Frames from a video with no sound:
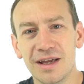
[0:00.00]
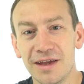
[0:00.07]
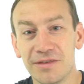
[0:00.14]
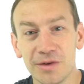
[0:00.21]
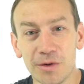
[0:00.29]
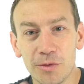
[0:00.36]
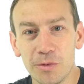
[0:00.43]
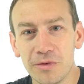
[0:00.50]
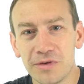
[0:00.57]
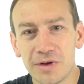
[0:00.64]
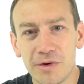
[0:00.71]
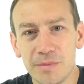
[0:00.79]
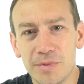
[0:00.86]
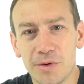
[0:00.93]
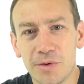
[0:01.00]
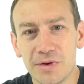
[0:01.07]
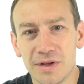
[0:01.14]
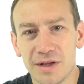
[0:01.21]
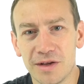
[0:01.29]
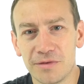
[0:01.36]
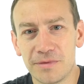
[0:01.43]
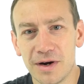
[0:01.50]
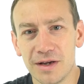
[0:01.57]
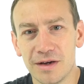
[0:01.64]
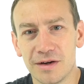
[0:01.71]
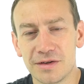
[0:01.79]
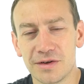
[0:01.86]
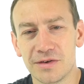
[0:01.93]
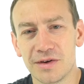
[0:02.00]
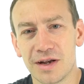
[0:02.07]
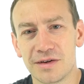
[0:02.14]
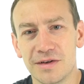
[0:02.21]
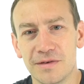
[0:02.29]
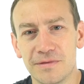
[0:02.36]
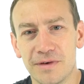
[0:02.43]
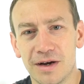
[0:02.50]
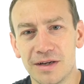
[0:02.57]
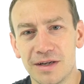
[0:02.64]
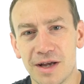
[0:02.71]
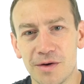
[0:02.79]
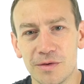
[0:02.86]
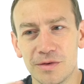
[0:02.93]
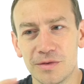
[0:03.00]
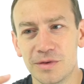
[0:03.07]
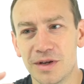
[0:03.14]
It's also important that it's very hard to actually find out,